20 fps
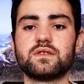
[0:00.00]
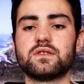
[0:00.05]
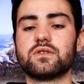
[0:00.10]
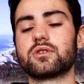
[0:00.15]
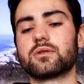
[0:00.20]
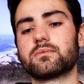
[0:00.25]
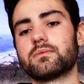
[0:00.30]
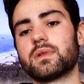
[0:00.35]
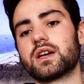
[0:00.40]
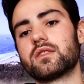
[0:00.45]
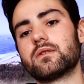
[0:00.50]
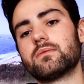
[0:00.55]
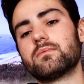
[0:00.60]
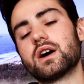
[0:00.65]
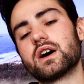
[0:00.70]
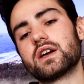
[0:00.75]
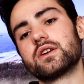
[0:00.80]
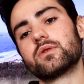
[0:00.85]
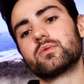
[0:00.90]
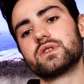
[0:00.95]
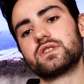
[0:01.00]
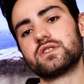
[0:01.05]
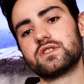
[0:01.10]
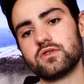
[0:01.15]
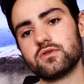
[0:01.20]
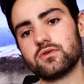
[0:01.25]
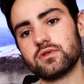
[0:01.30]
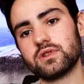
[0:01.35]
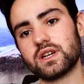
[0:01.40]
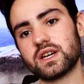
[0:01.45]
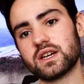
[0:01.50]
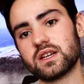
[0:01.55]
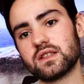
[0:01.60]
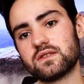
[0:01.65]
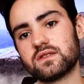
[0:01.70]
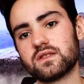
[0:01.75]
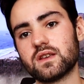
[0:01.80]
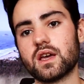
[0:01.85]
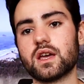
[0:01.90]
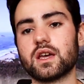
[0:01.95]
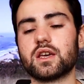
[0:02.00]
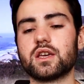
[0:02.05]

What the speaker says: you can buy the body with two lenses,